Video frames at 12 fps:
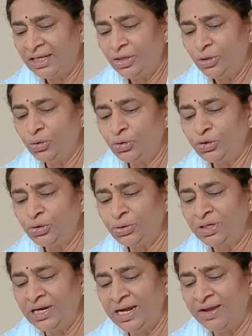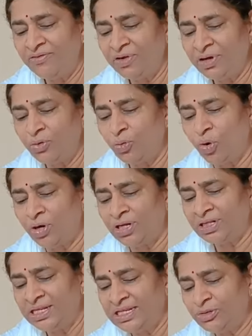you should never water
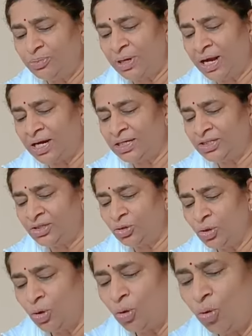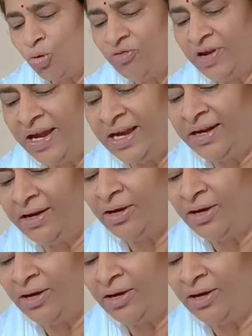these plants overhead.